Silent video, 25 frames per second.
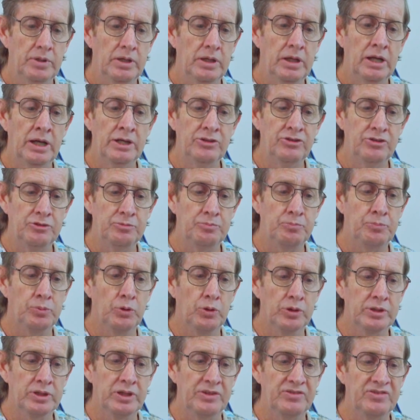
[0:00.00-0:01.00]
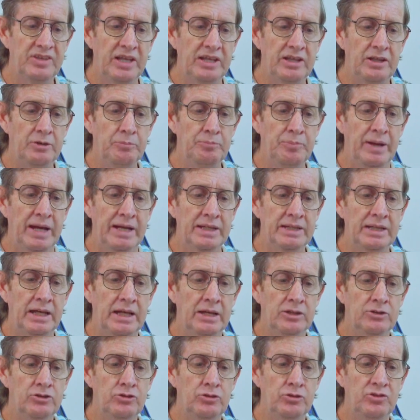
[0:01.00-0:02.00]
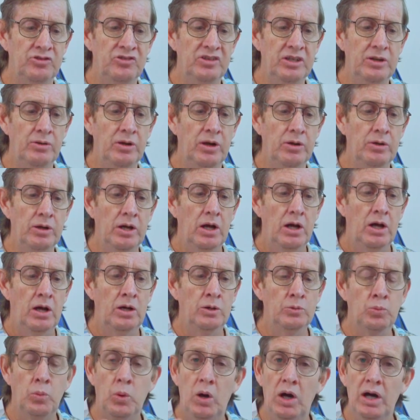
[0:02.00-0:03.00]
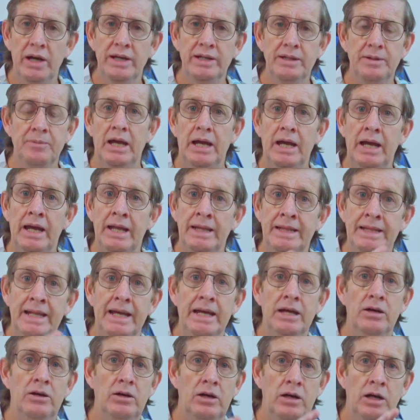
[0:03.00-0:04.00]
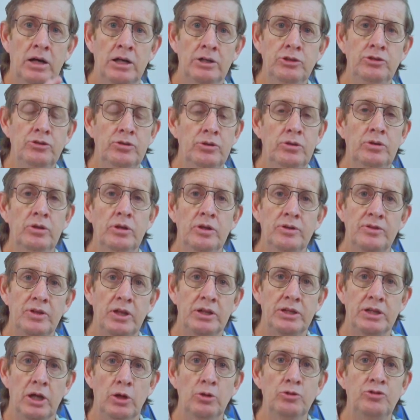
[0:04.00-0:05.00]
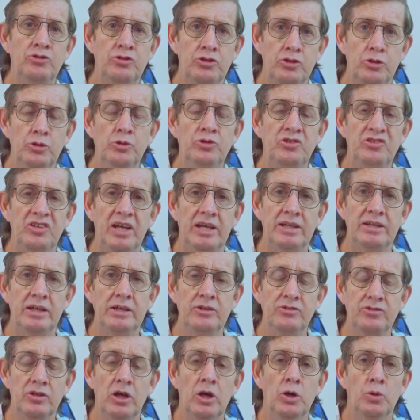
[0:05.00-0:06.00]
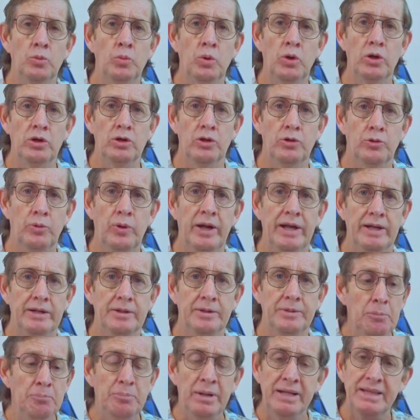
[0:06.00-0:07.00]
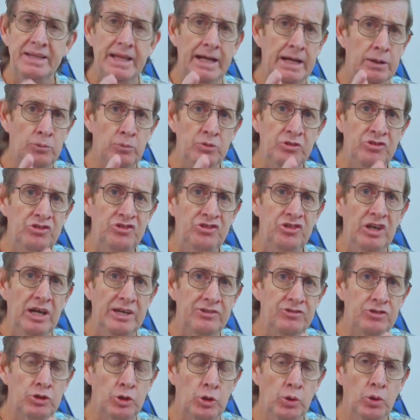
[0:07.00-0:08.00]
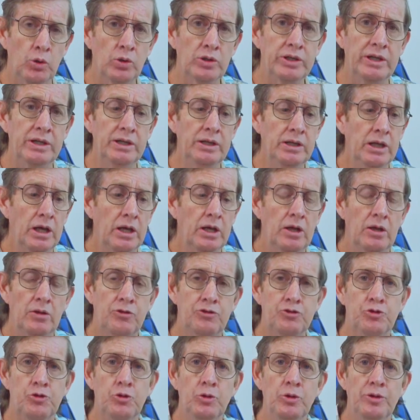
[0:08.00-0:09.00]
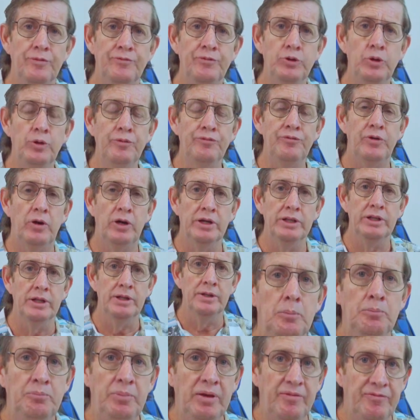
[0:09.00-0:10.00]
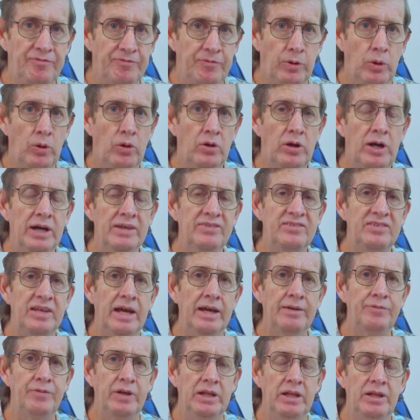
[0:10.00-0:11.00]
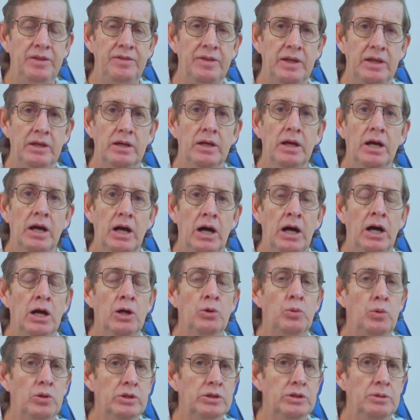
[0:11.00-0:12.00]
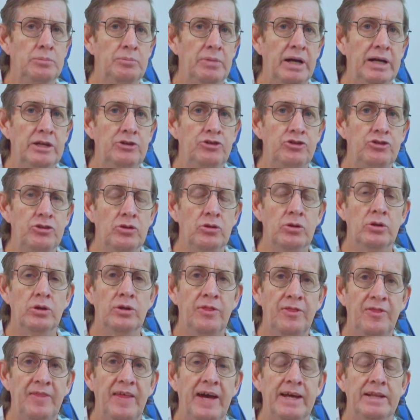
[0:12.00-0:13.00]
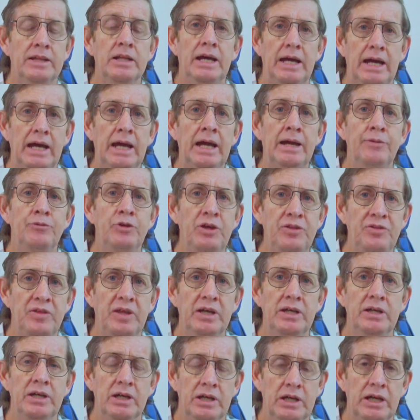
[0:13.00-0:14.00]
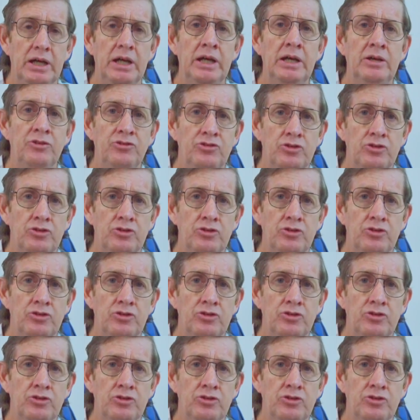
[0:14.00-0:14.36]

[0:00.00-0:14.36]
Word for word: I just brought the setting back down to zero on wide and now I knew that those two settings were correct. But that was just looking through the viewfinder. Before I save anything, I want to make sure that everything is